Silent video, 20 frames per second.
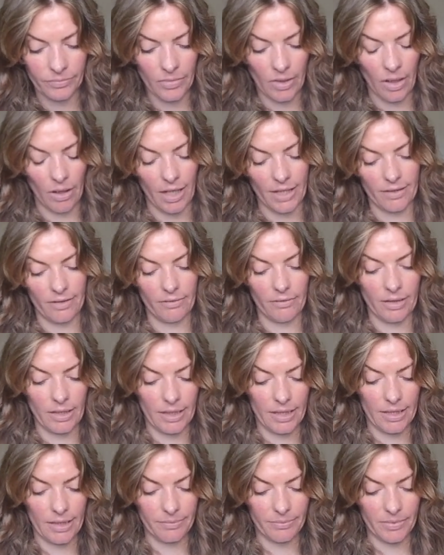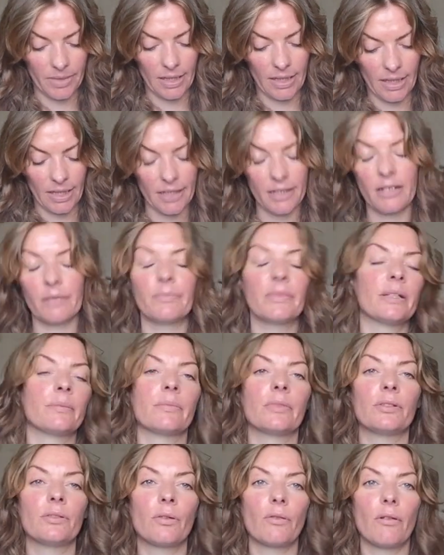either a
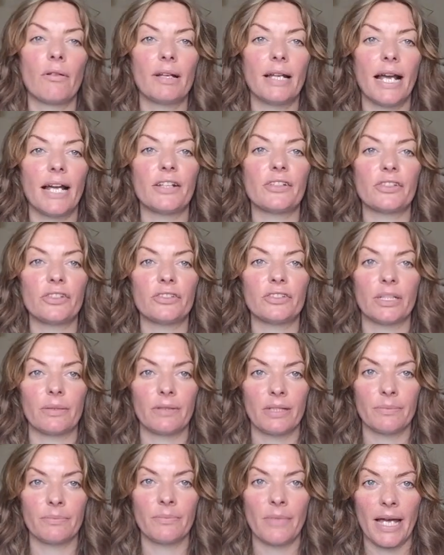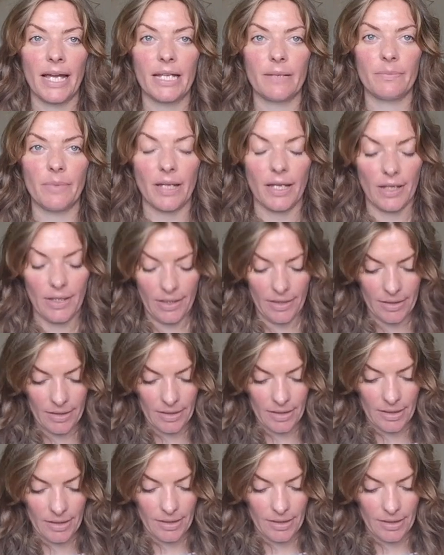commitment or a relationship that may be